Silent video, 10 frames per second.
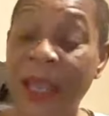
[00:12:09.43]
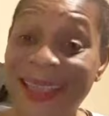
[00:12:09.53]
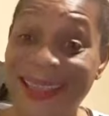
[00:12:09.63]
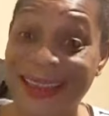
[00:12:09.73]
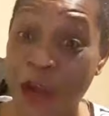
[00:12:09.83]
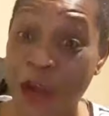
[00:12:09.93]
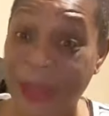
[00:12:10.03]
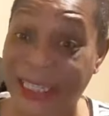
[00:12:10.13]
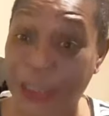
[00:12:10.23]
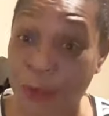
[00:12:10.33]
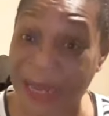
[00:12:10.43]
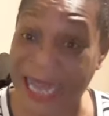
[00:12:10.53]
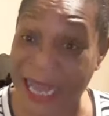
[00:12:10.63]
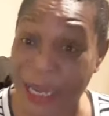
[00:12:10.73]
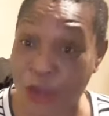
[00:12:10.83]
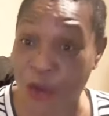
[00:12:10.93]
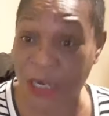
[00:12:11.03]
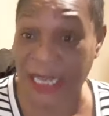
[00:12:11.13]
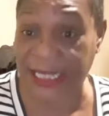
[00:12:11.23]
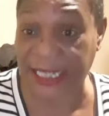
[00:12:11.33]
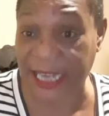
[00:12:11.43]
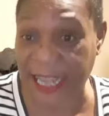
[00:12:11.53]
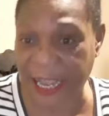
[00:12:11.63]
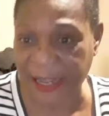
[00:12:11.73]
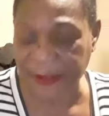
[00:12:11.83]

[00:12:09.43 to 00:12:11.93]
And I know what you do make a call them thing there.